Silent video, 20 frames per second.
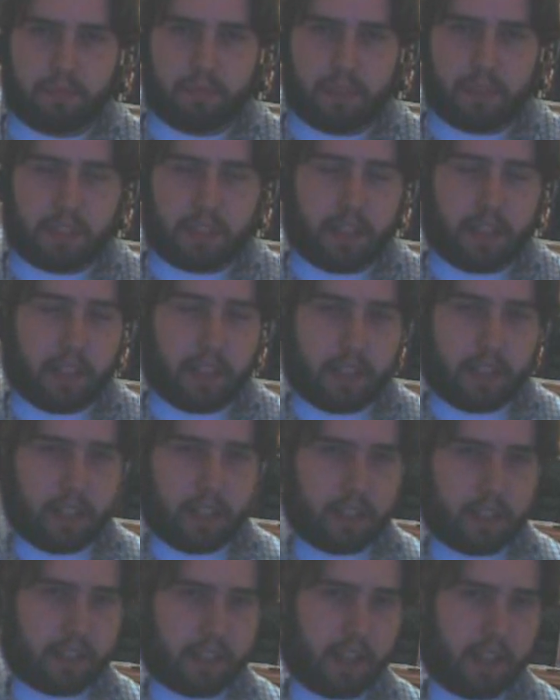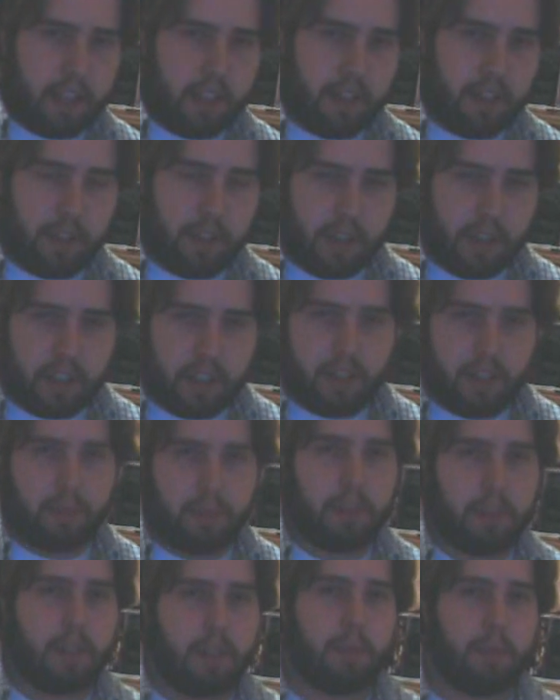Since his tenure in
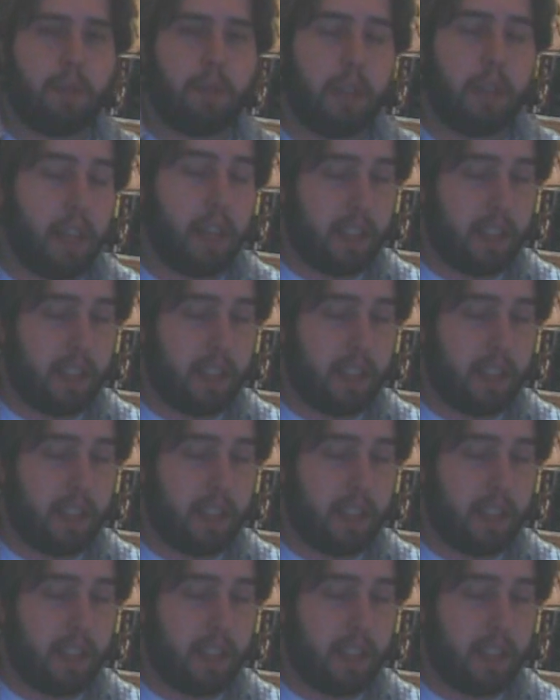WWE,